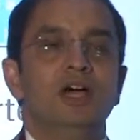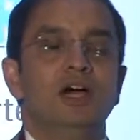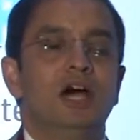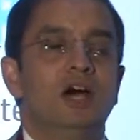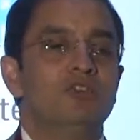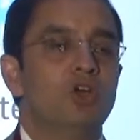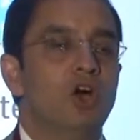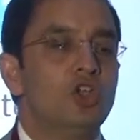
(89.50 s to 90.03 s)

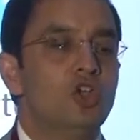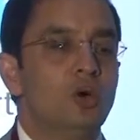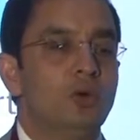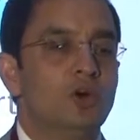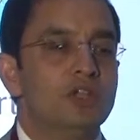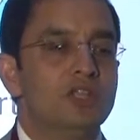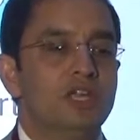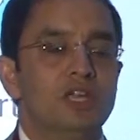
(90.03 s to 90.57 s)
Uh, we all know
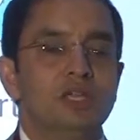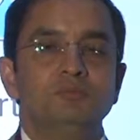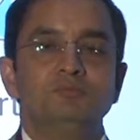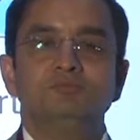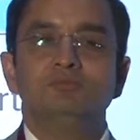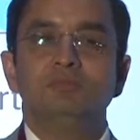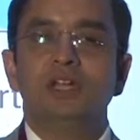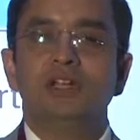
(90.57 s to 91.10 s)
about the,
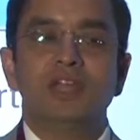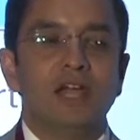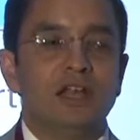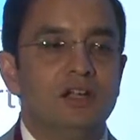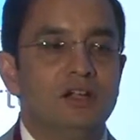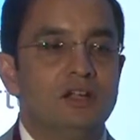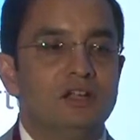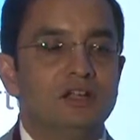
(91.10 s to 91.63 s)
the
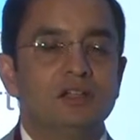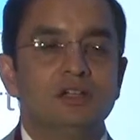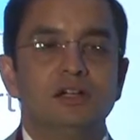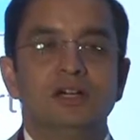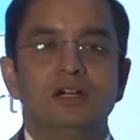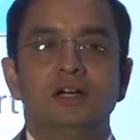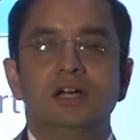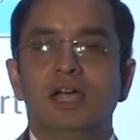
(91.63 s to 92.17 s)
talent
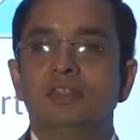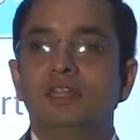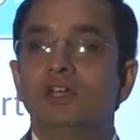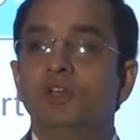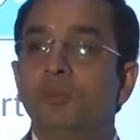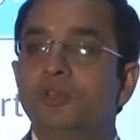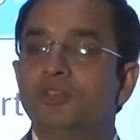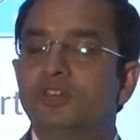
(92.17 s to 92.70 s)
uh, and the
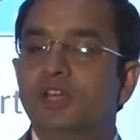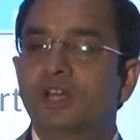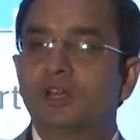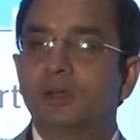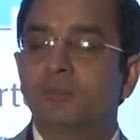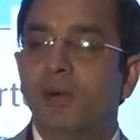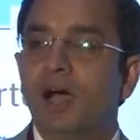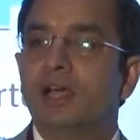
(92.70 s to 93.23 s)
domestic
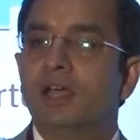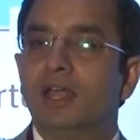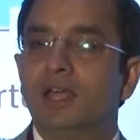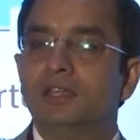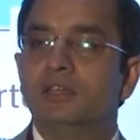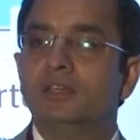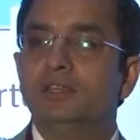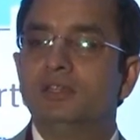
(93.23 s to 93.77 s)
market. I
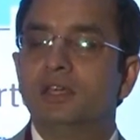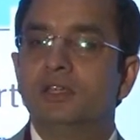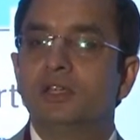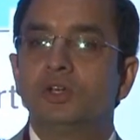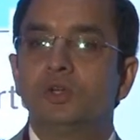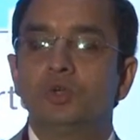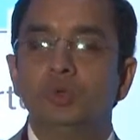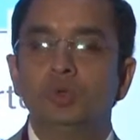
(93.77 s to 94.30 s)
think these are the
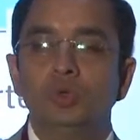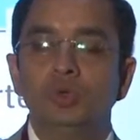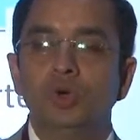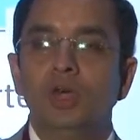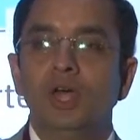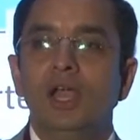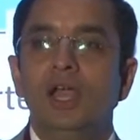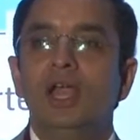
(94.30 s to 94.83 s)
two
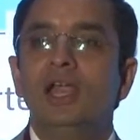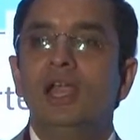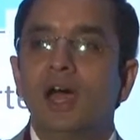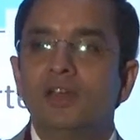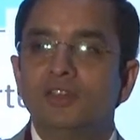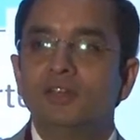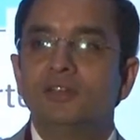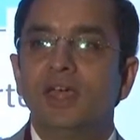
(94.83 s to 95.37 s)

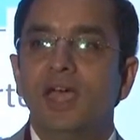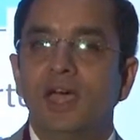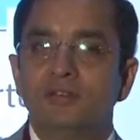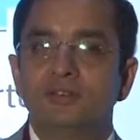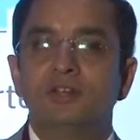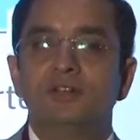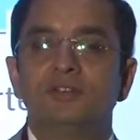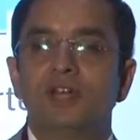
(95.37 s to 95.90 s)
largest
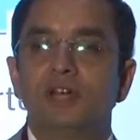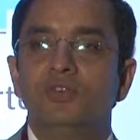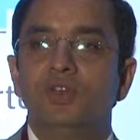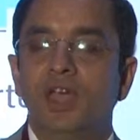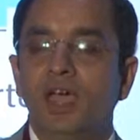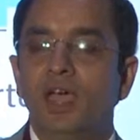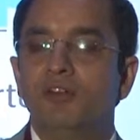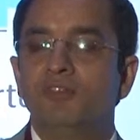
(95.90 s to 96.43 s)
assets that we
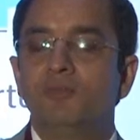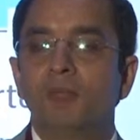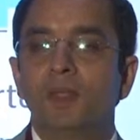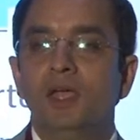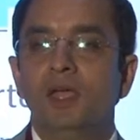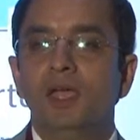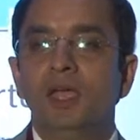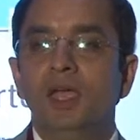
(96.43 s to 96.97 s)
have.
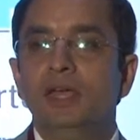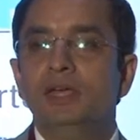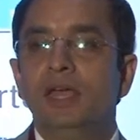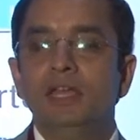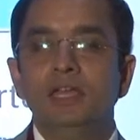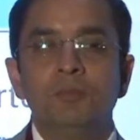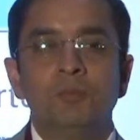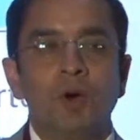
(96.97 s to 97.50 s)
And
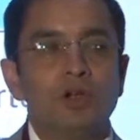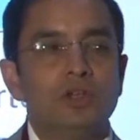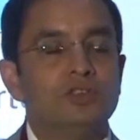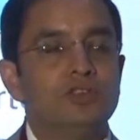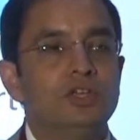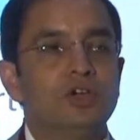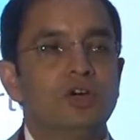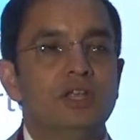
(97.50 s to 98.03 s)
any
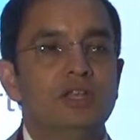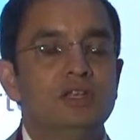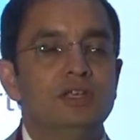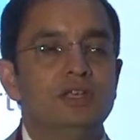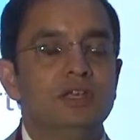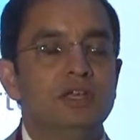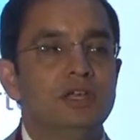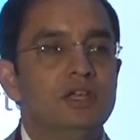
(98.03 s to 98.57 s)
policy or
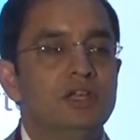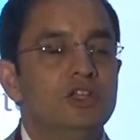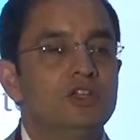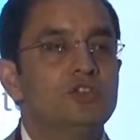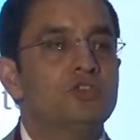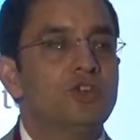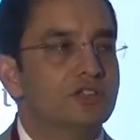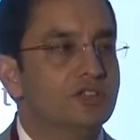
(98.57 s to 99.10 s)
any
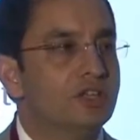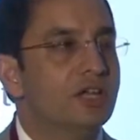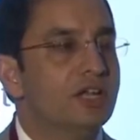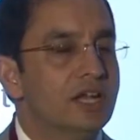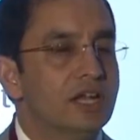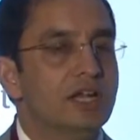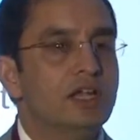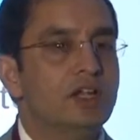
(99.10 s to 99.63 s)
structure that
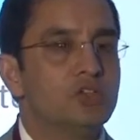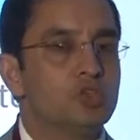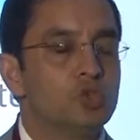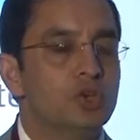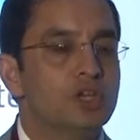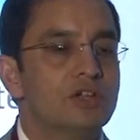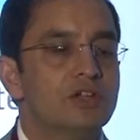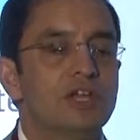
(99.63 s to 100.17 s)
India is
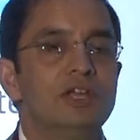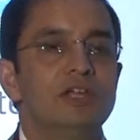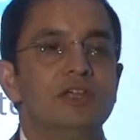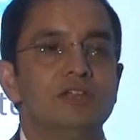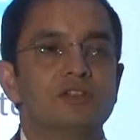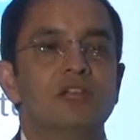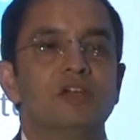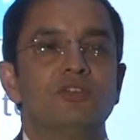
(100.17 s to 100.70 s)
doing really
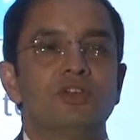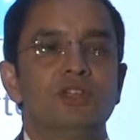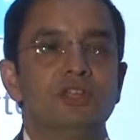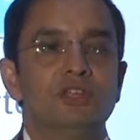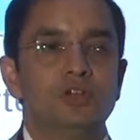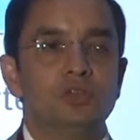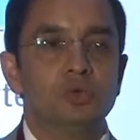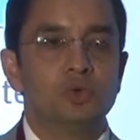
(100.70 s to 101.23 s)
is
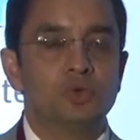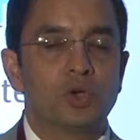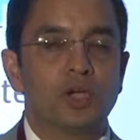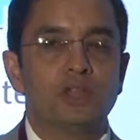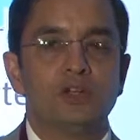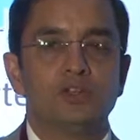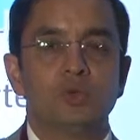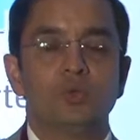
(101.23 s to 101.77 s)
leveraging the two
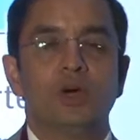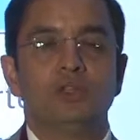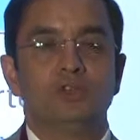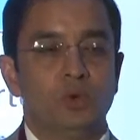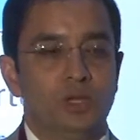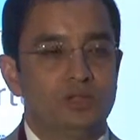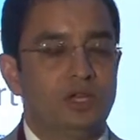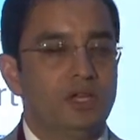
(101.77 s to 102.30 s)
together. So once,
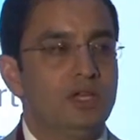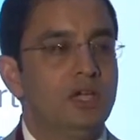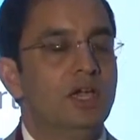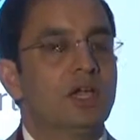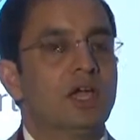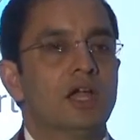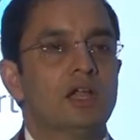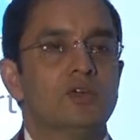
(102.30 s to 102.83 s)
once I
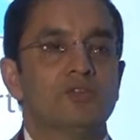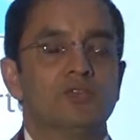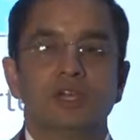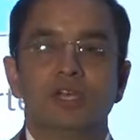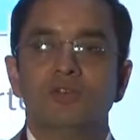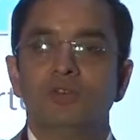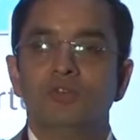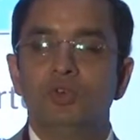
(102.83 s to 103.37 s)
kind of
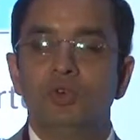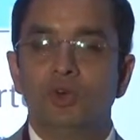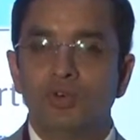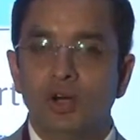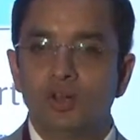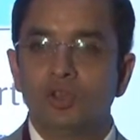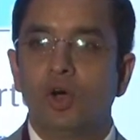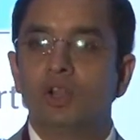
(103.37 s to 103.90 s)
give a view of
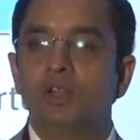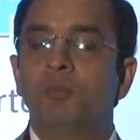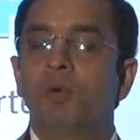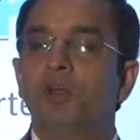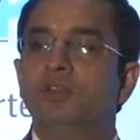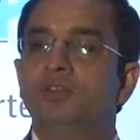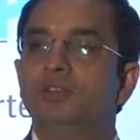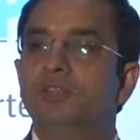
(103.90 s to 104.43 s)
how all the
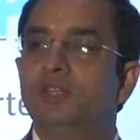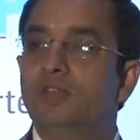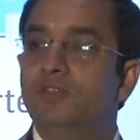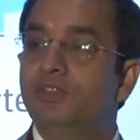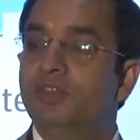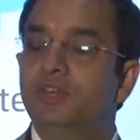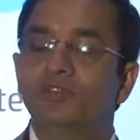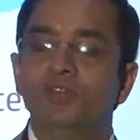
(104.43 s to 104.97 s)
policies and
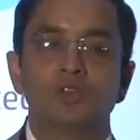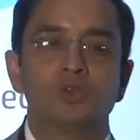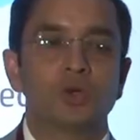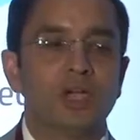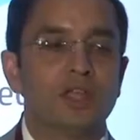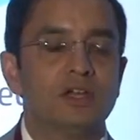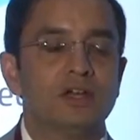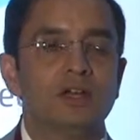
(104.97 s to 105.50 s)
everything fits
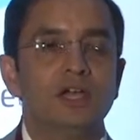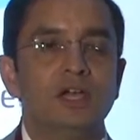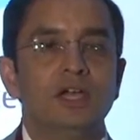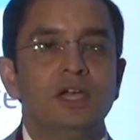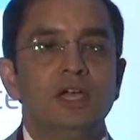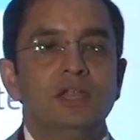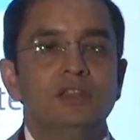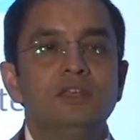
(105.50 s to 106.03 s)
together,
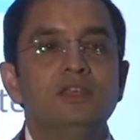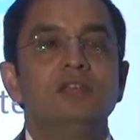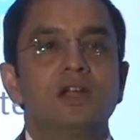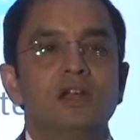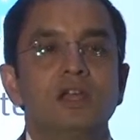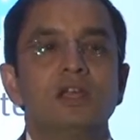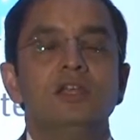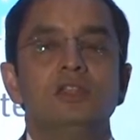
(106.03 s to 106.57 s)
these are
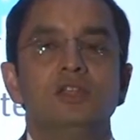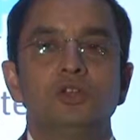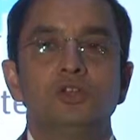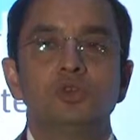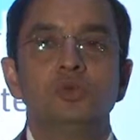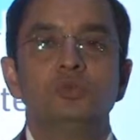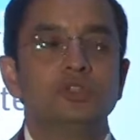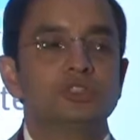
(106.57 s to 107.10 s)
really the
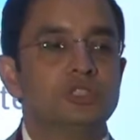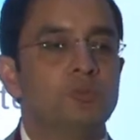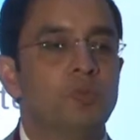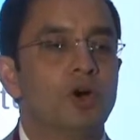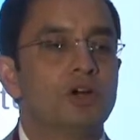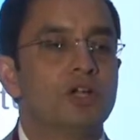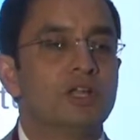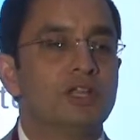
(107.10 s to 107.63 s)
two most
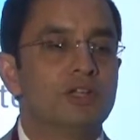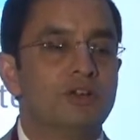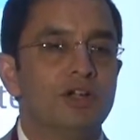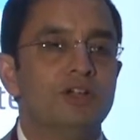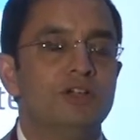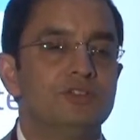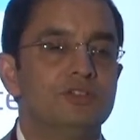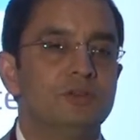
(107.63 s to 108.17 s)
important
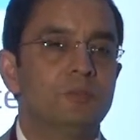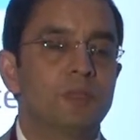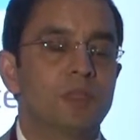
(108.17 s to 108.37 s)
ingredients.